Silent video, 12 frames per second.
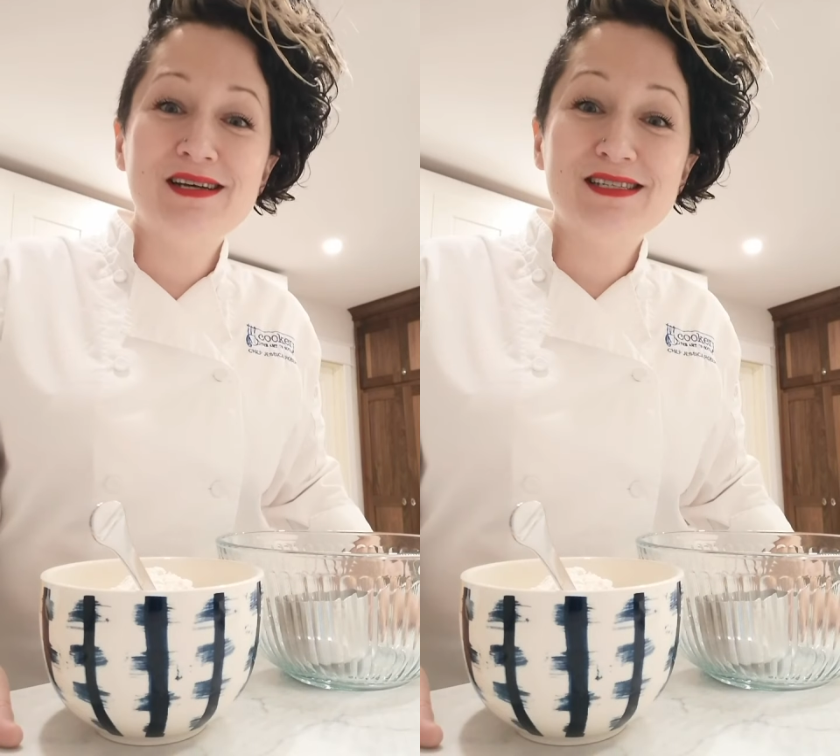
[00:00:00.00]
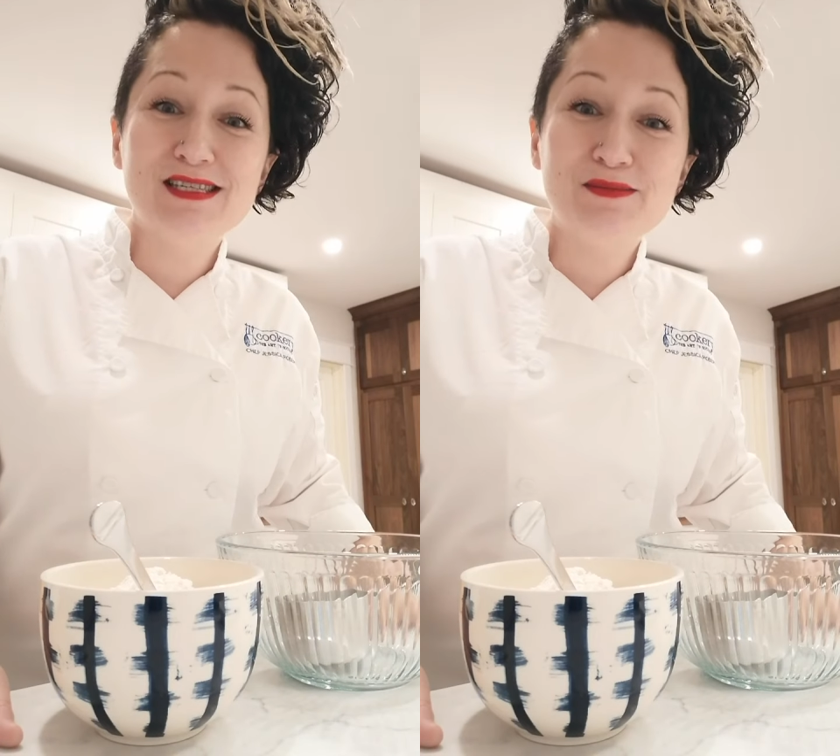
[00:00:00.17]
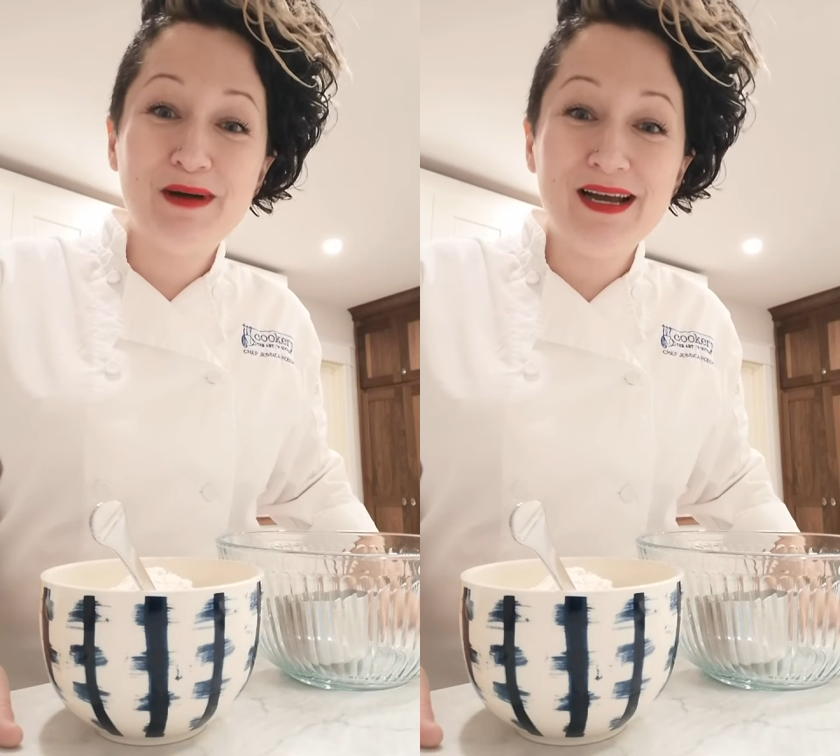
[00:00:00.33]

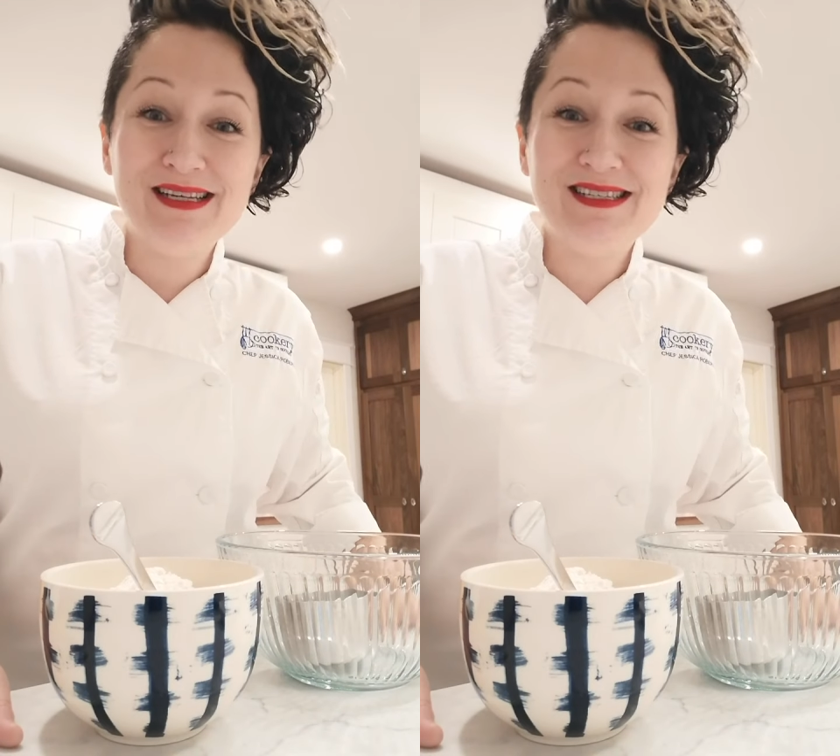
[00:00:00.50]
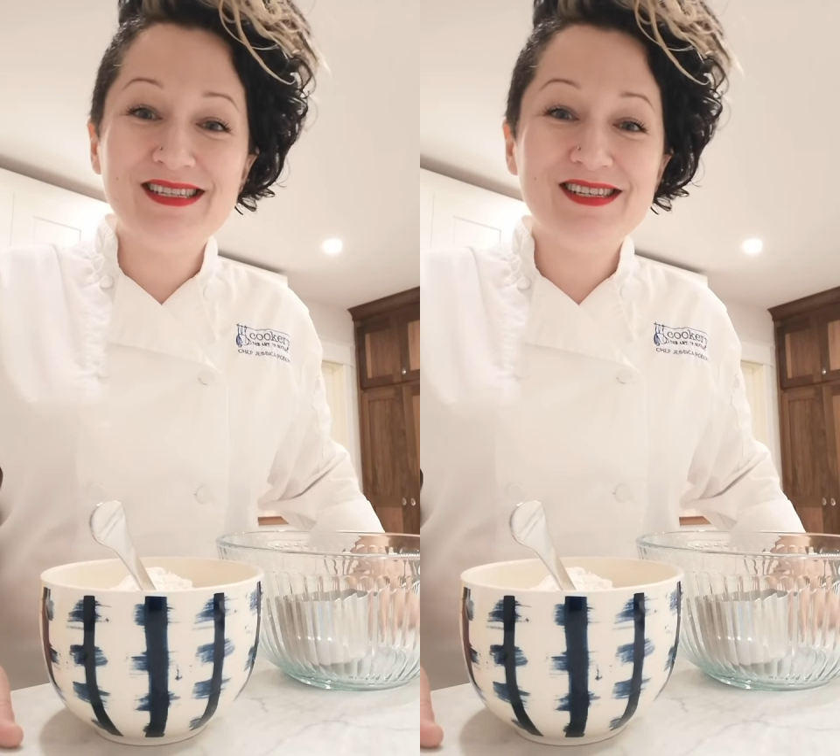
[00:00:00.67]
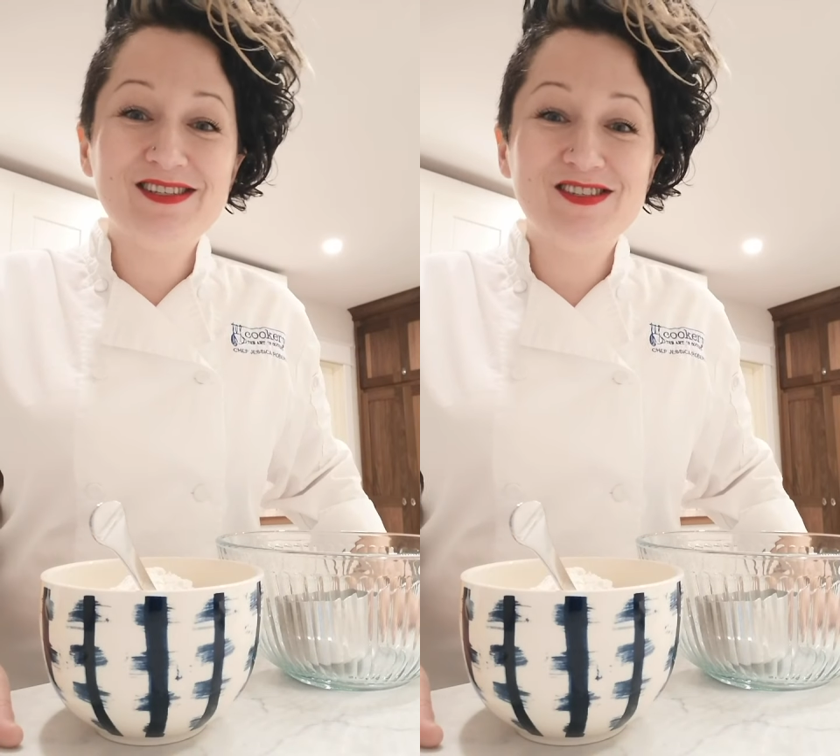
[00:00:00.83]

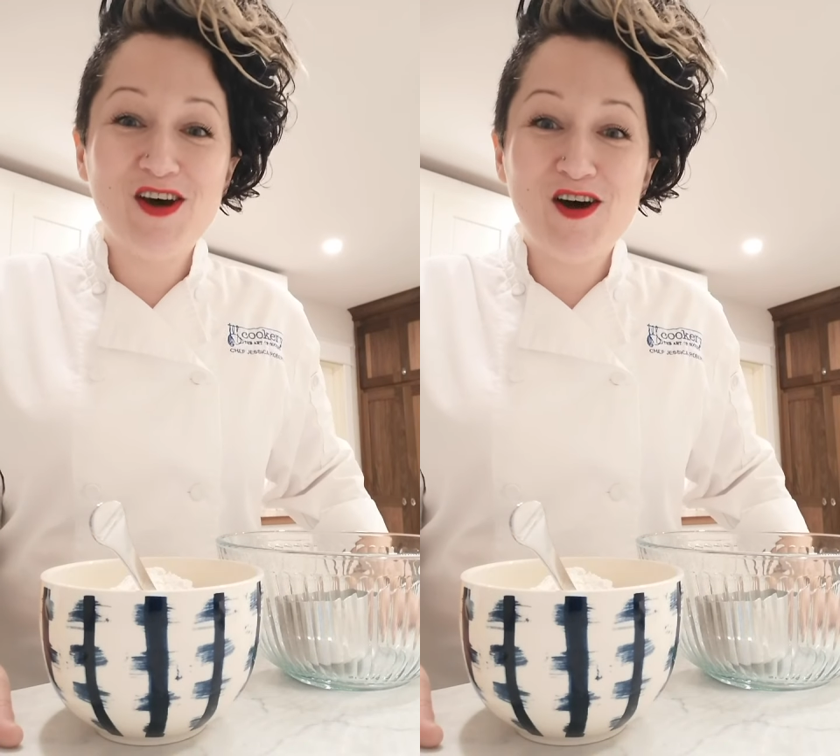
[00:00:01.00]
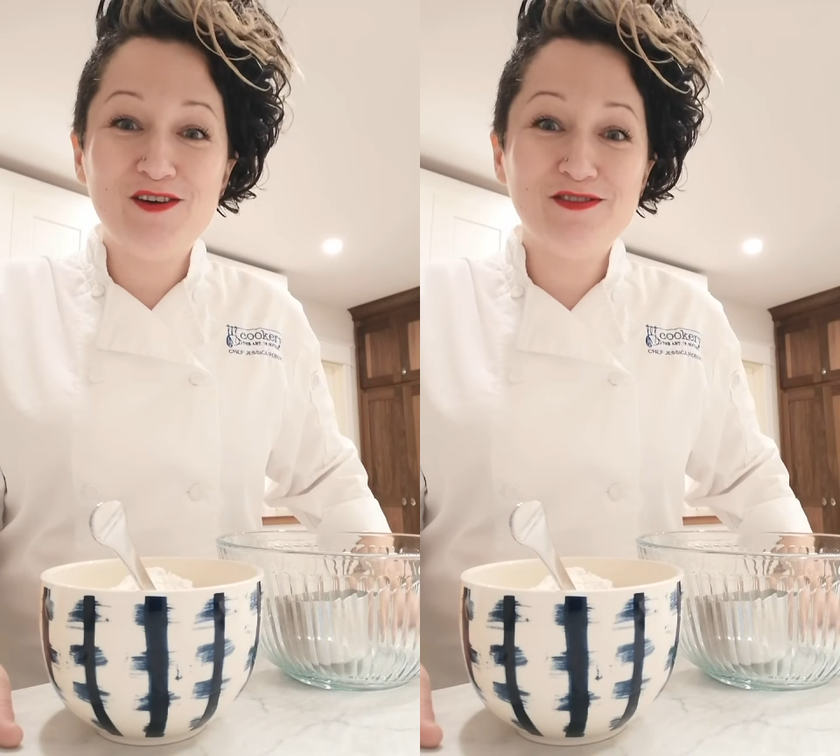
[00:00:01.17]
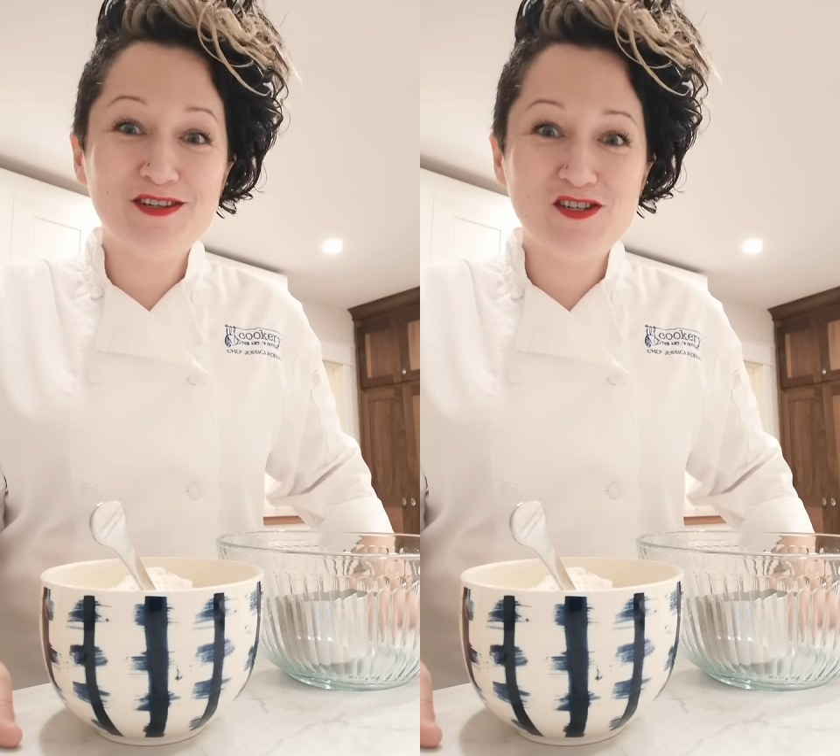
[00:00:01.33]
spiced
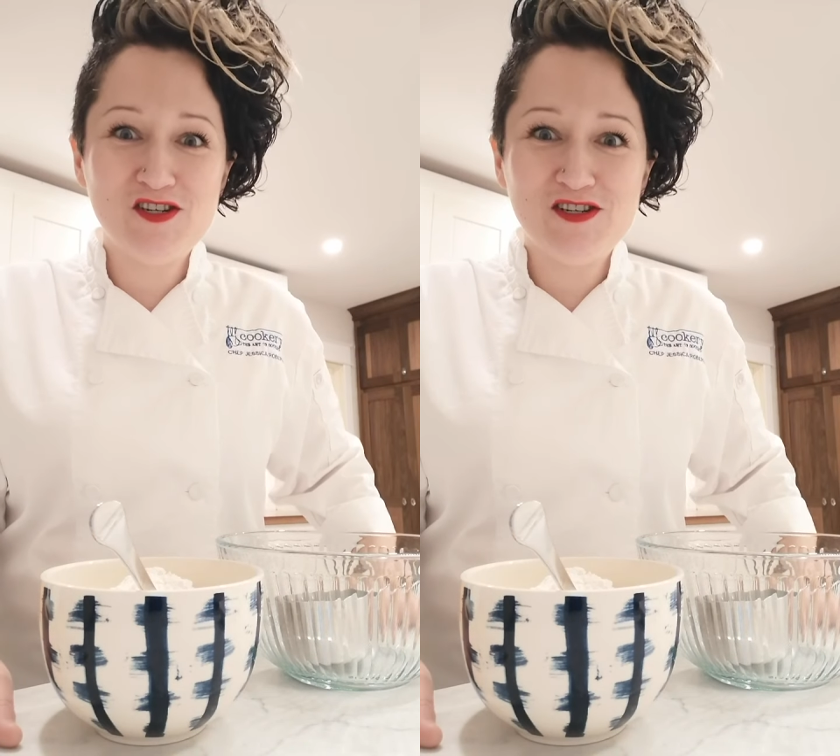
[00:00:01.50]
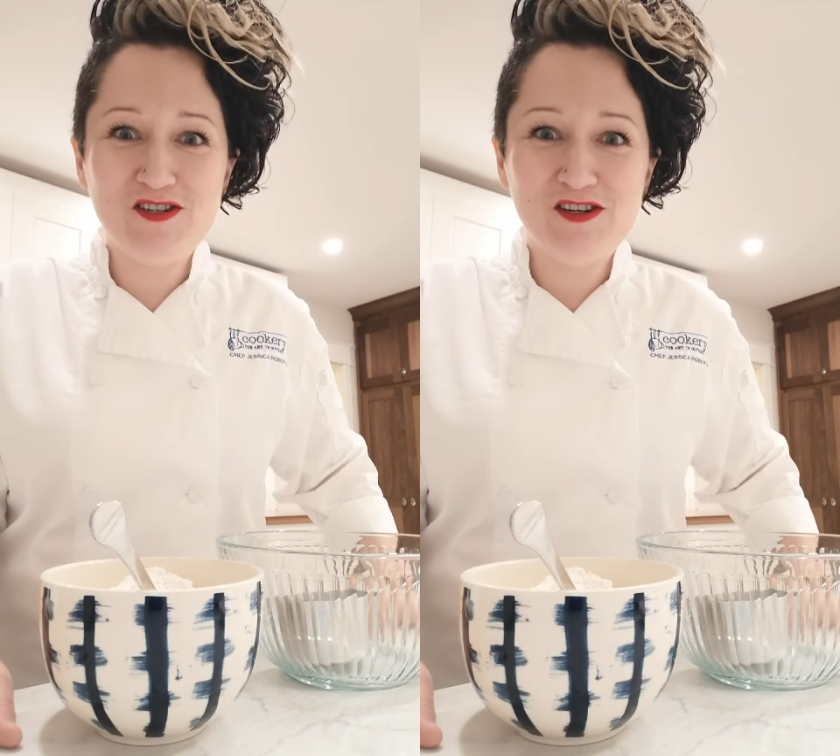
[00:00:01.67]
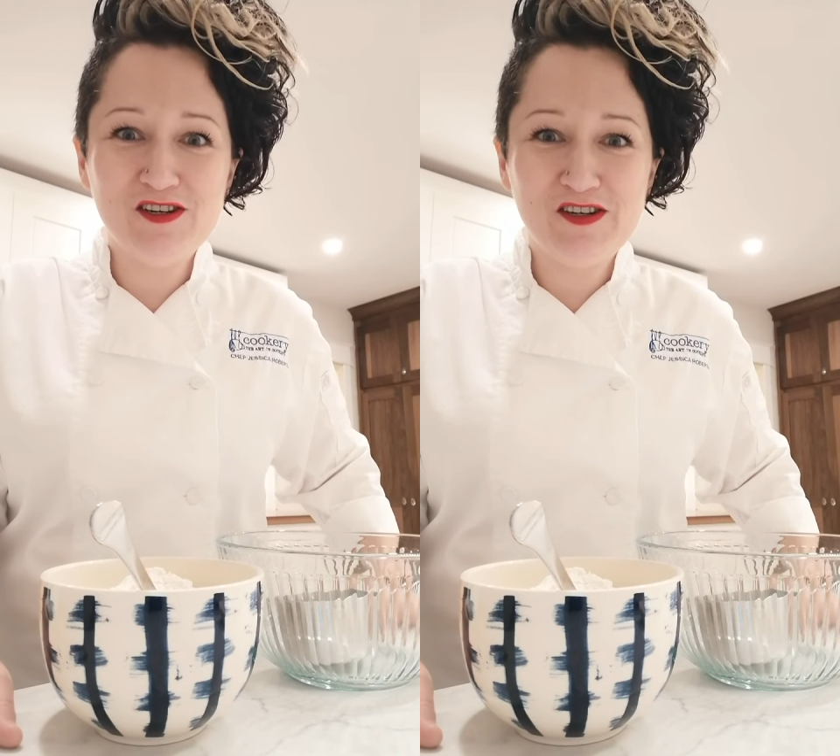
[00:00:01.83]
soft
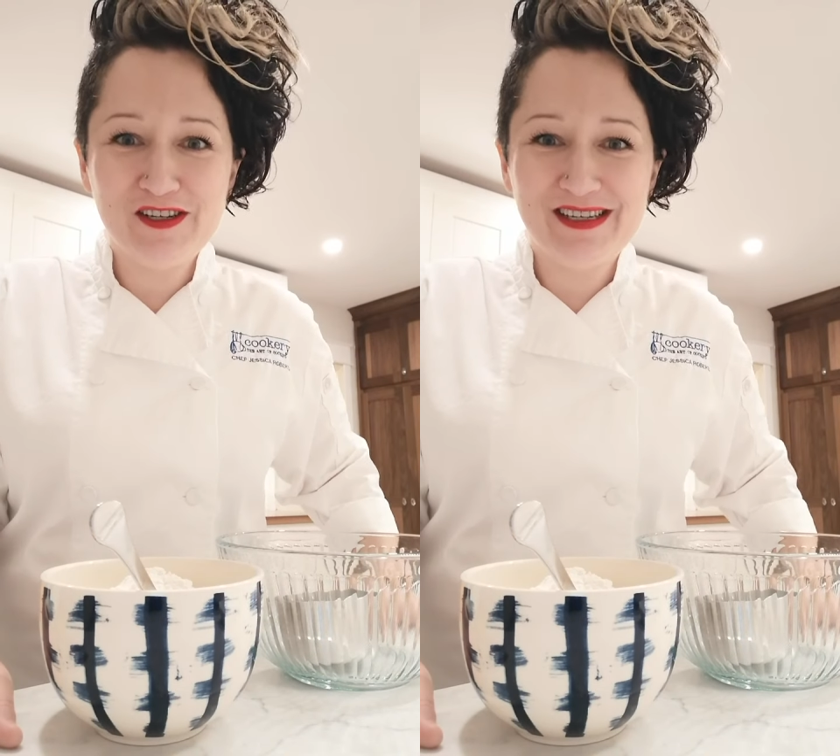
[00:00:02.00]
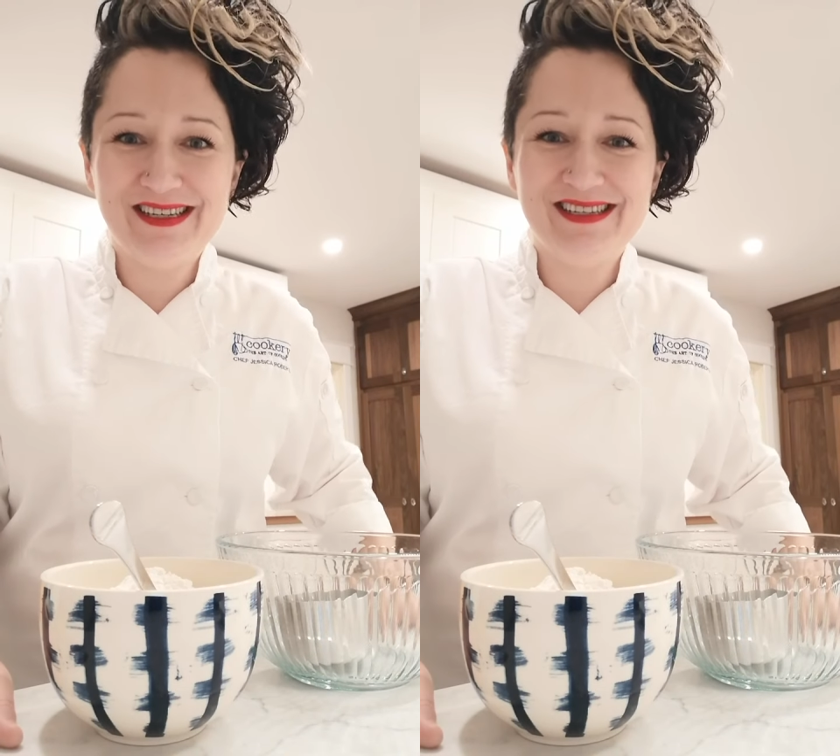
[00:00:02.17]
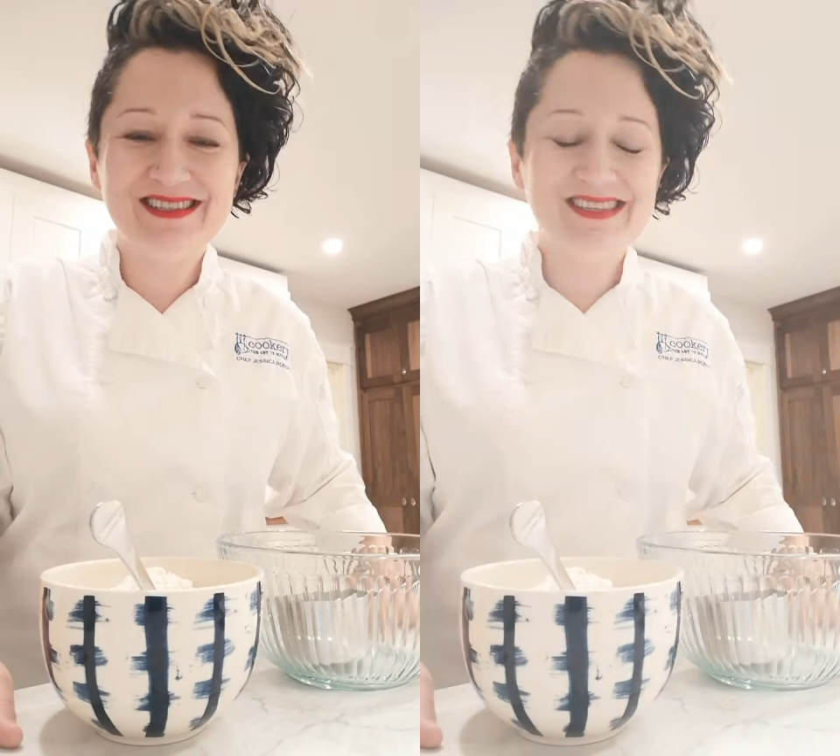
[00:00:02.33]
ginger
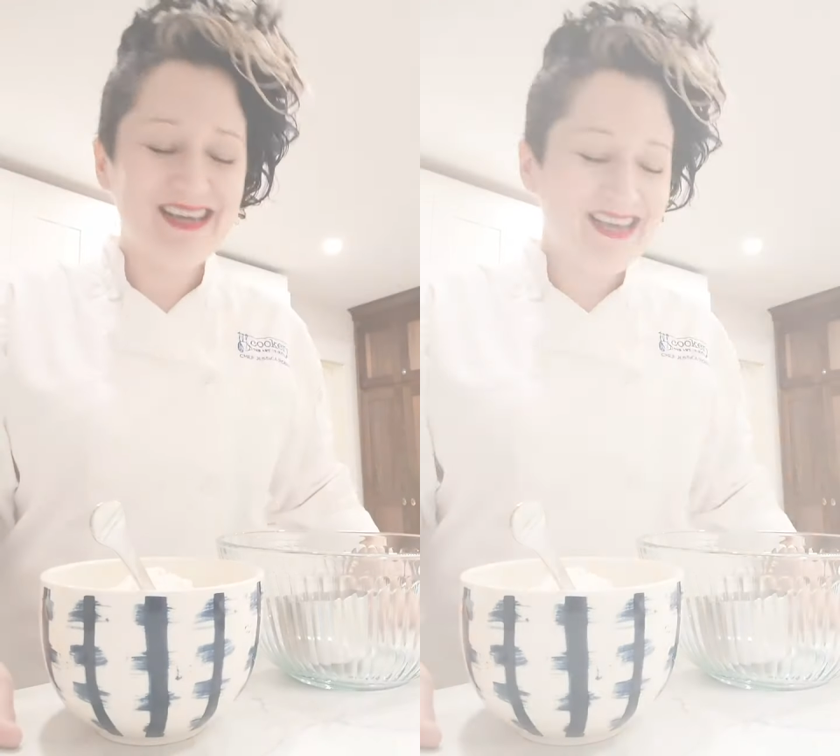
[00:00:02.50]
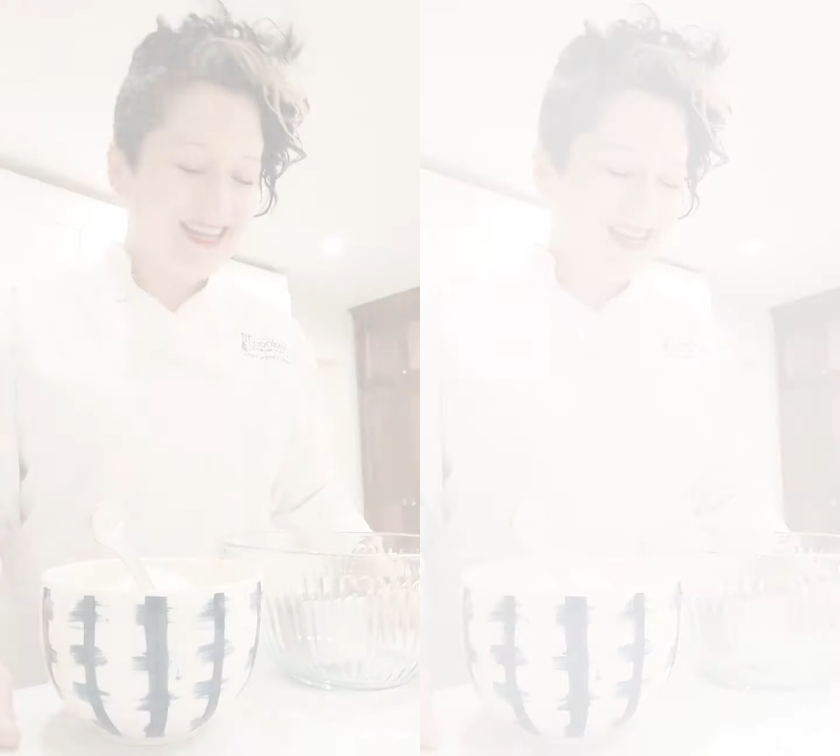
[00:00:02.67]
cookies.